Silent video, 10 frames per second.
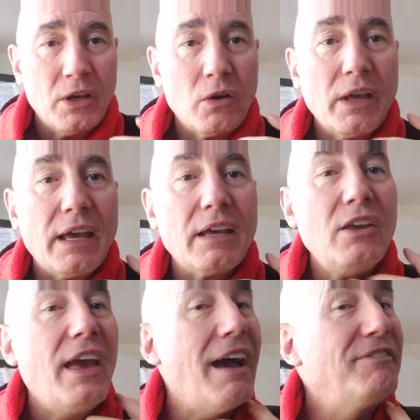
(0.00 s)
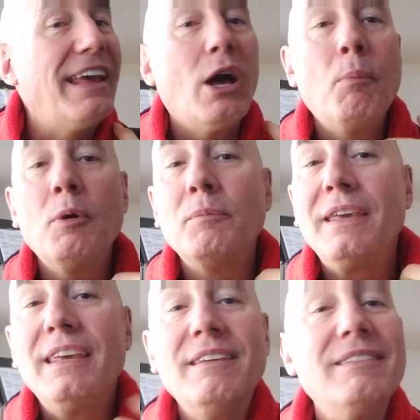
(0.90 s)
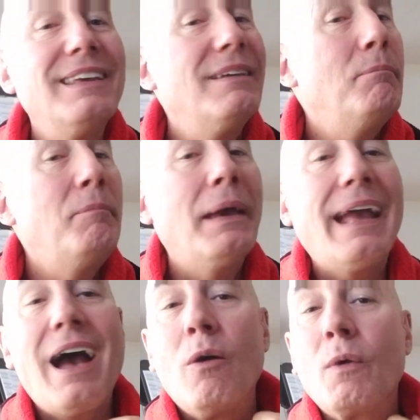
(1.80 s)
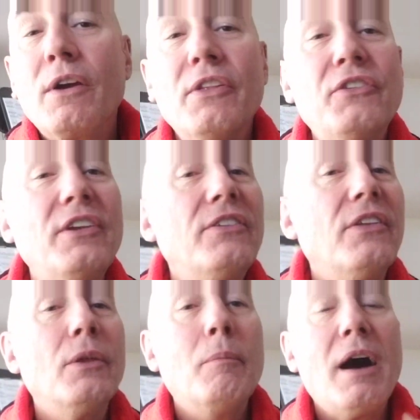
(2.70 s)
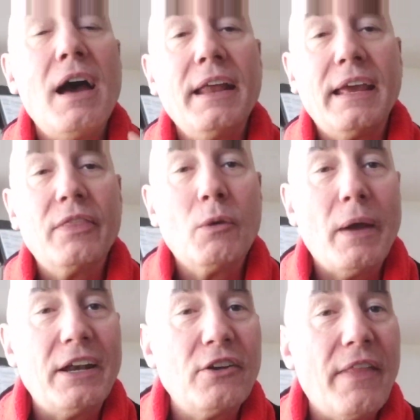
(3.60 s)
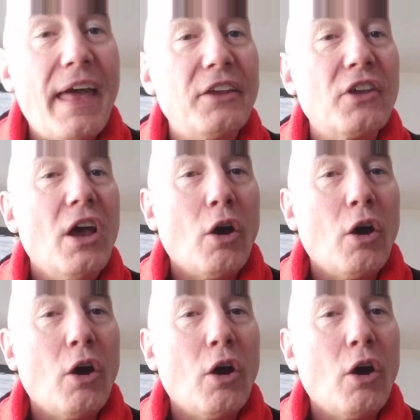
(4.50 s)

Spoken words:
Okay, you have to help them pick out where this is in the body, and the way to do that is...